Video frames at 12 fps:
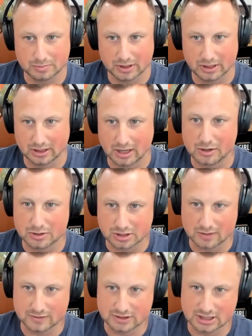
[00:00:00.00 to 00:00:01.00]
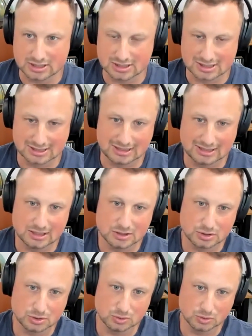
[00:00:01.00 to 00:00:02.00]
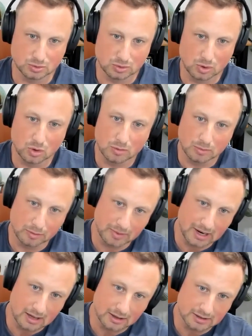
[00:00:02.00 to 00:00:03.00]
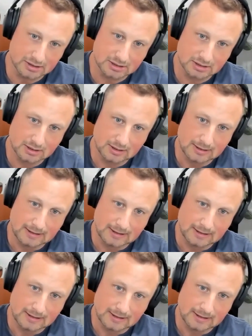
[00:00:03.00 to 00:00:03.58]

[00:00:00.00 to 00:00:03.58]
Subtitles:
But a lot of those conversations lead into hormone balance,